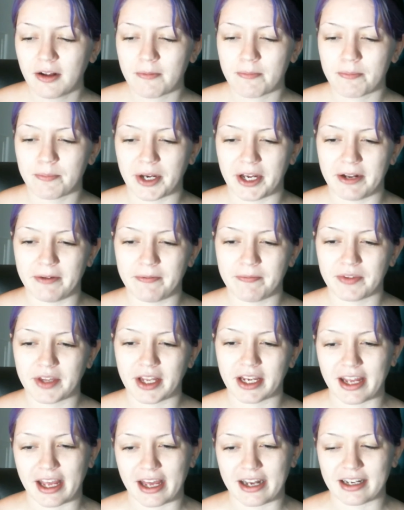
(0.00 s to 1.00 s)
but
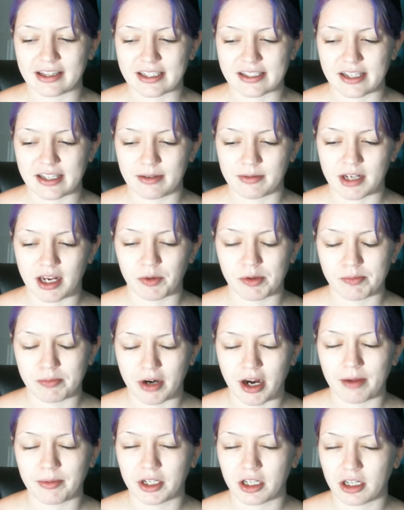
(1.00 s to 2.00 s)
again, at the same time, we
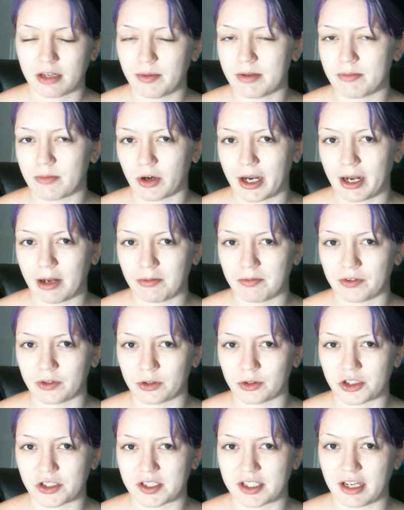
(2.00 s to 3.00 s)
probably could have been more helpful
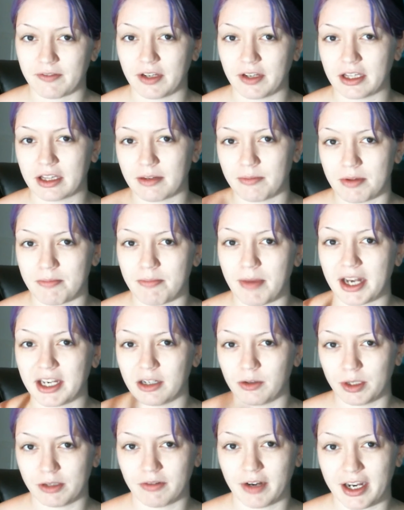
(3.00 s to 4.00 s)
just giving them the money
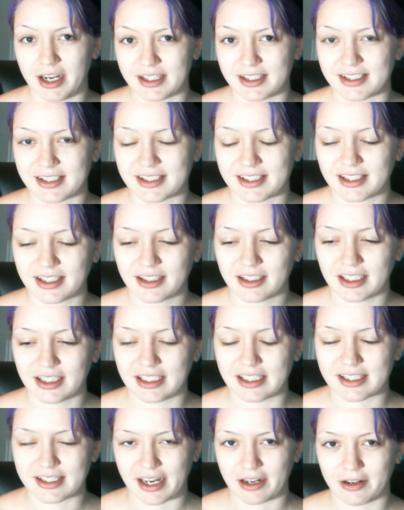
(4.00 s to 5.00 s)
we raised
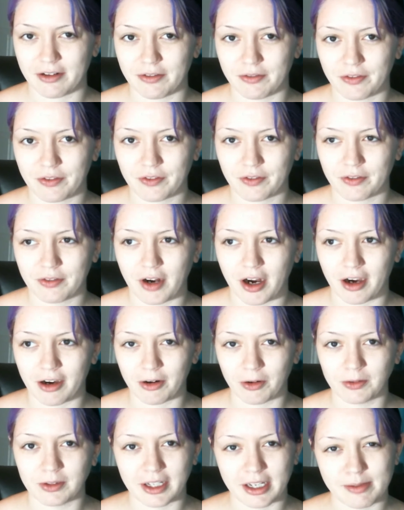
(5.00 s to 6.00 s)
instead of our
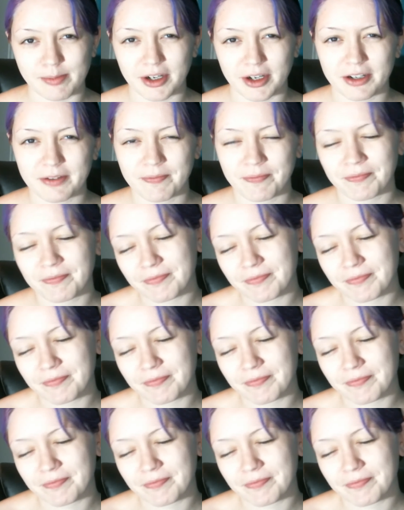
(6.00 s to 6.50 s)
own labor.